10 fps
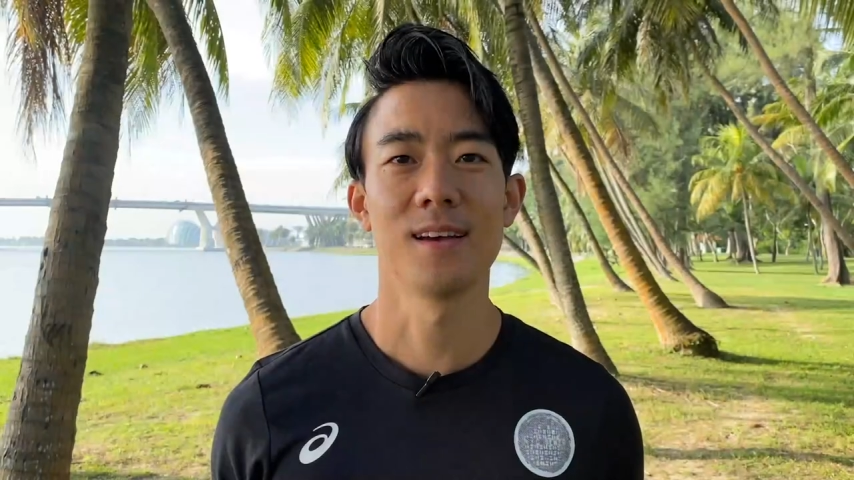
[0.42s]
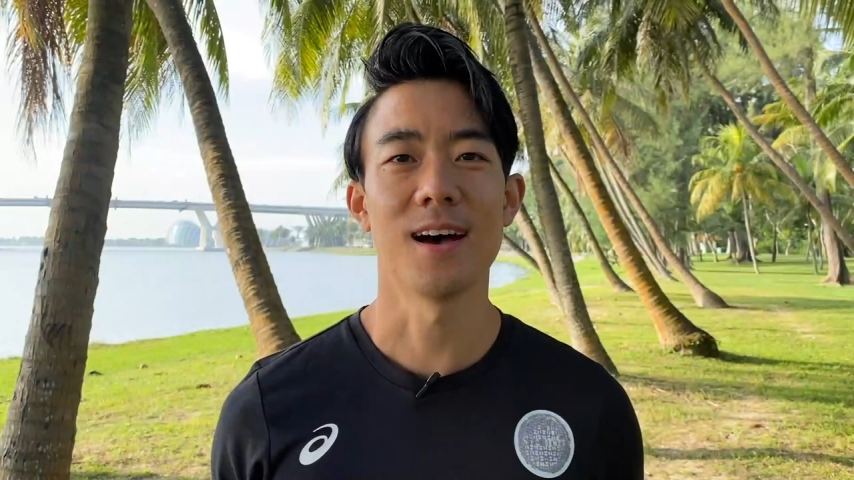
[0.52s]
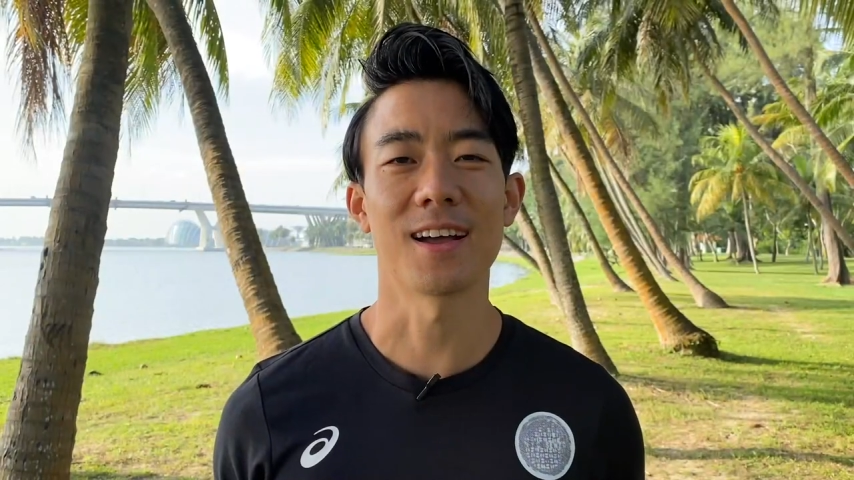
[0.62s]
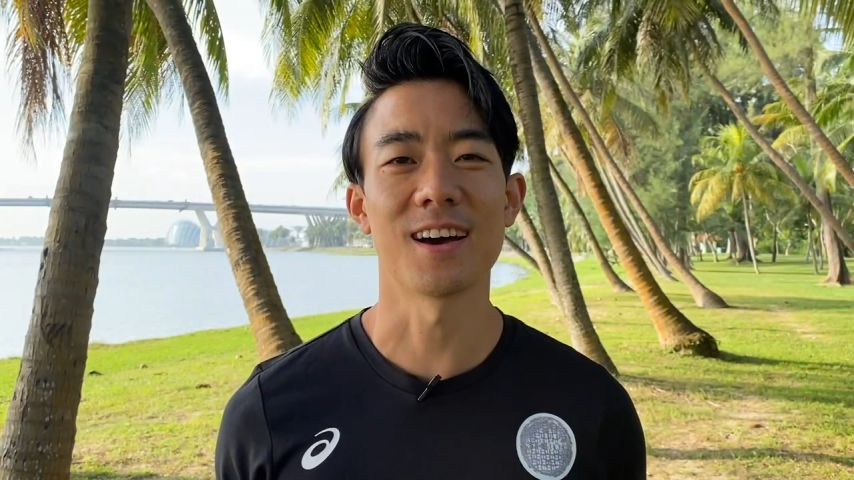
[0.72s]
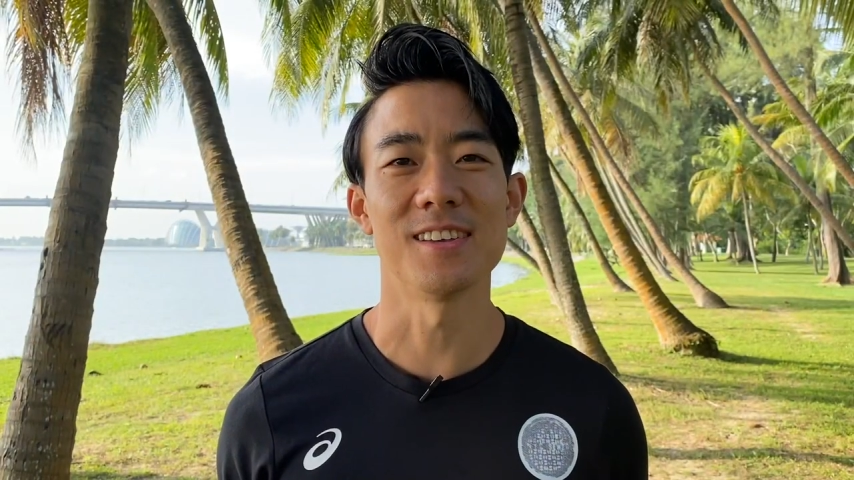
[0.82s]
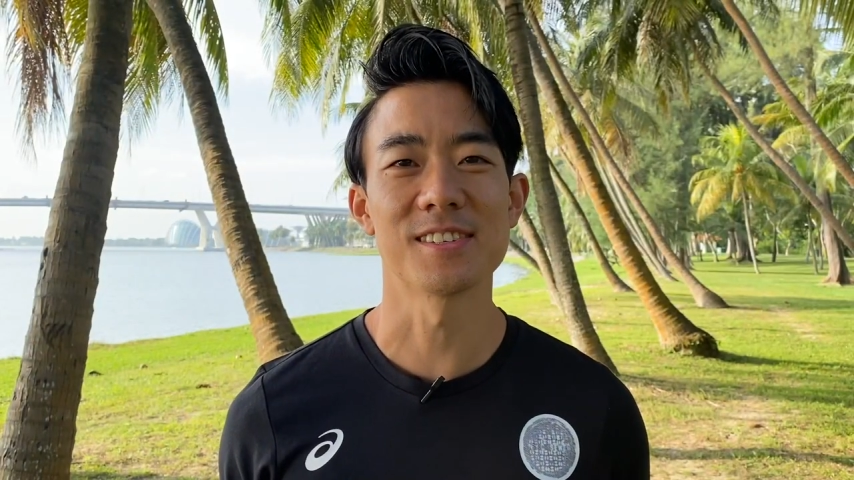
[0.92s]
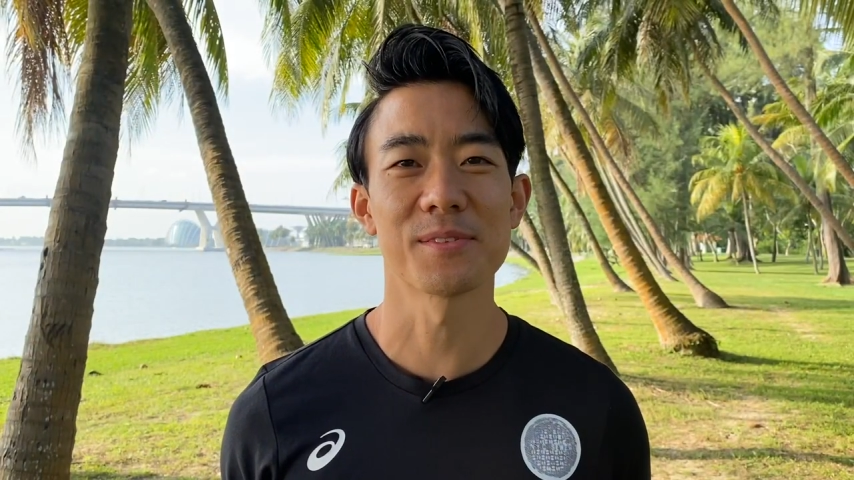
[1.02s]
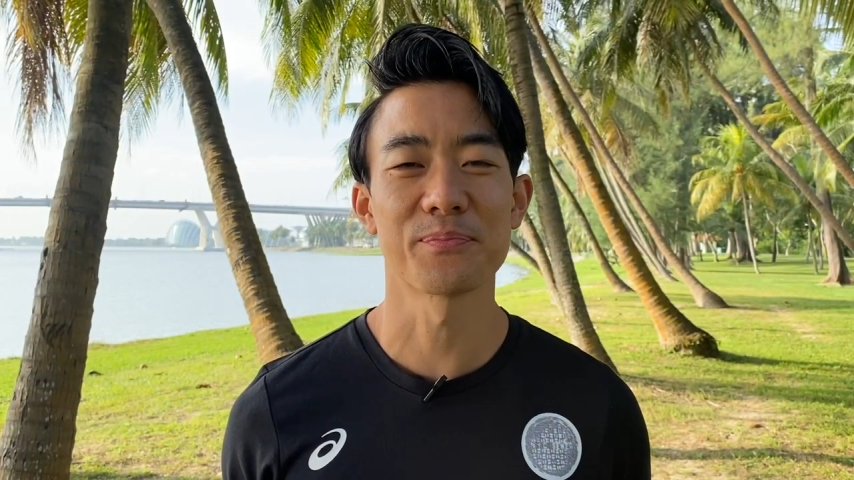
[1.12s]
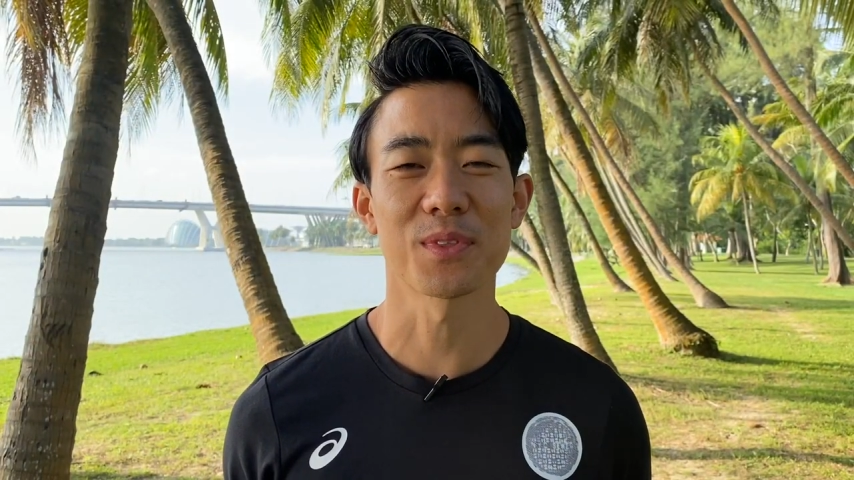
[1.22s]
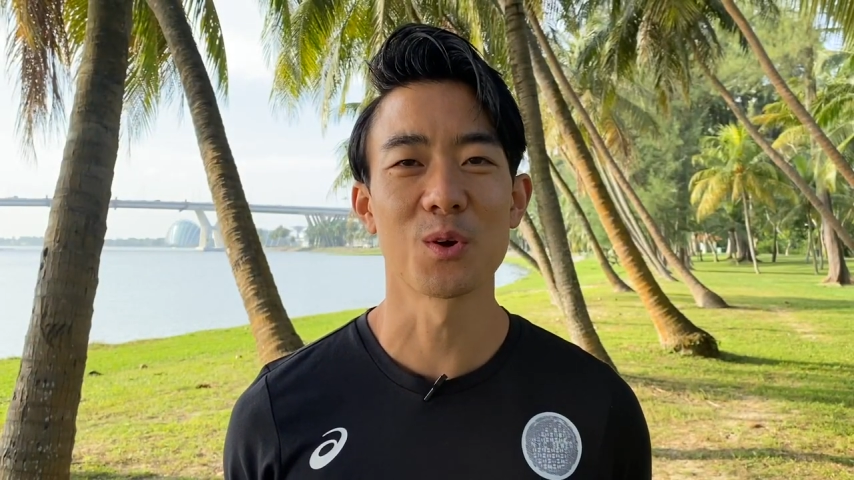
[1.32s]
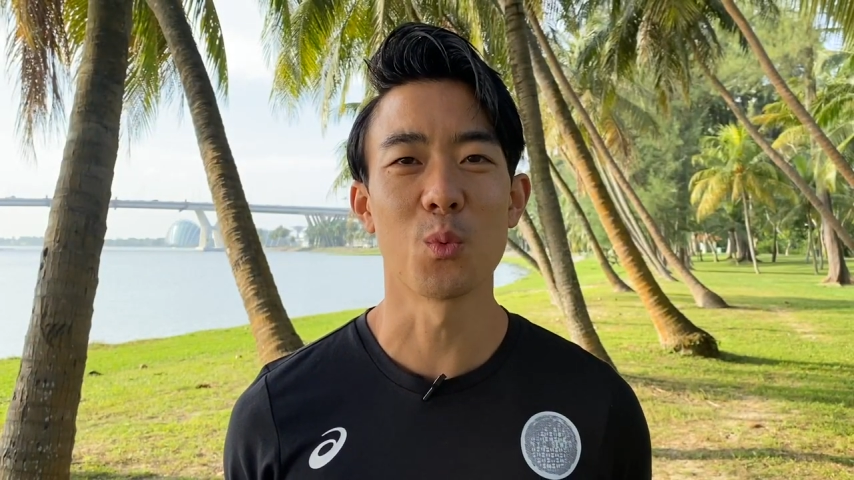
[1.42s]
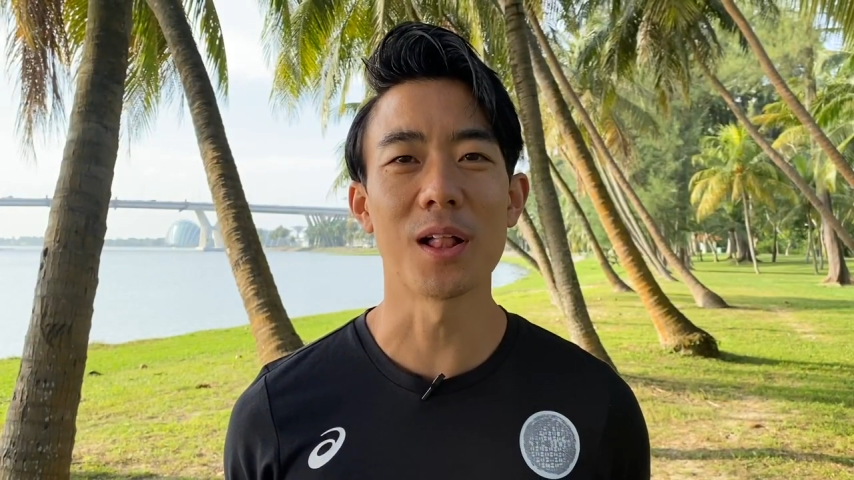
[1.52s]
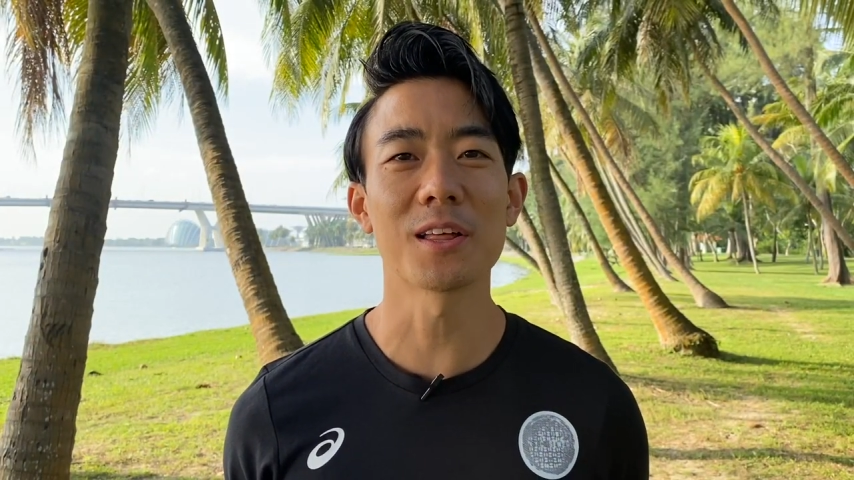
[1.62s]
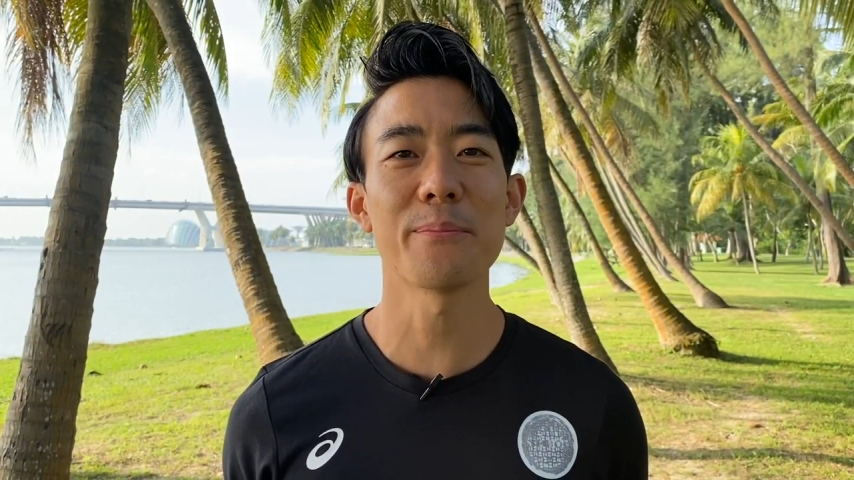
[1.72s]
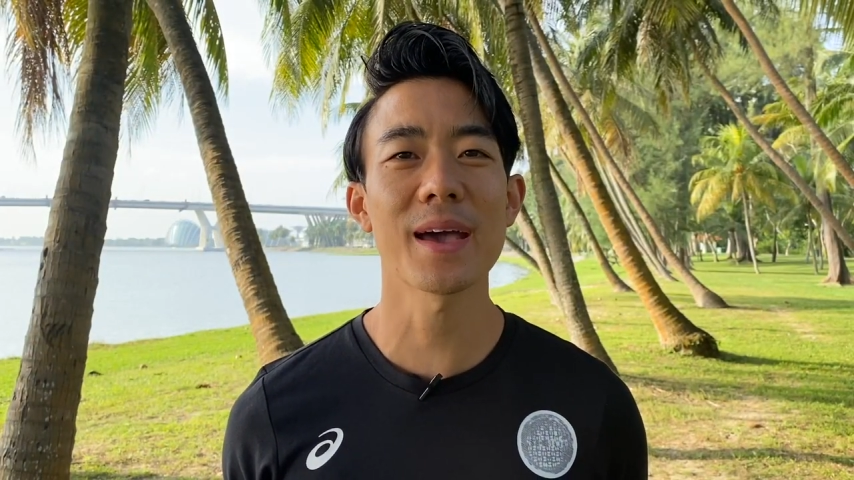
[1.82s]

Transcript: Hi guys, welcome